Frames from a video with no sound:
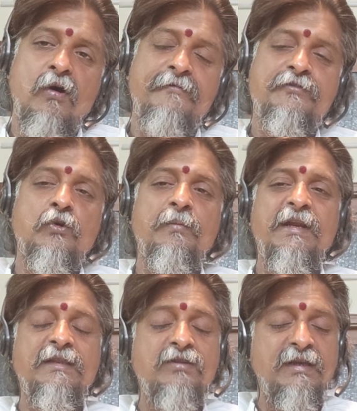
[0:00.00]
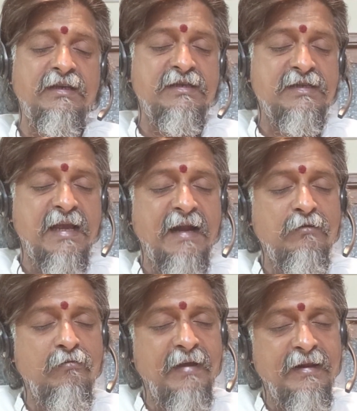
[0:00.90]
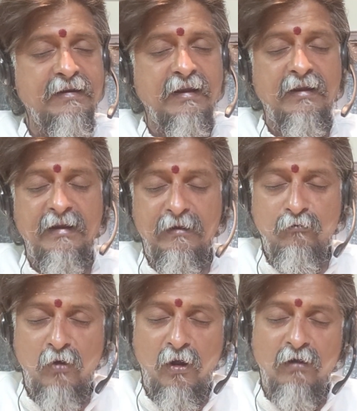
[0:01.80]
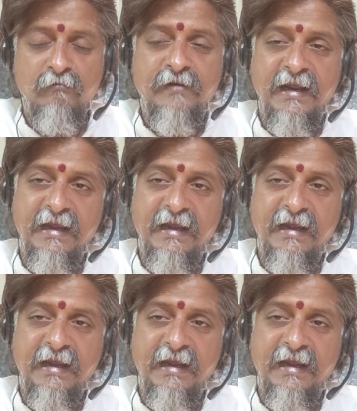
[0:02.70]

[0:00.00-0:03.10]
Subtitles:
of so many things and were involved,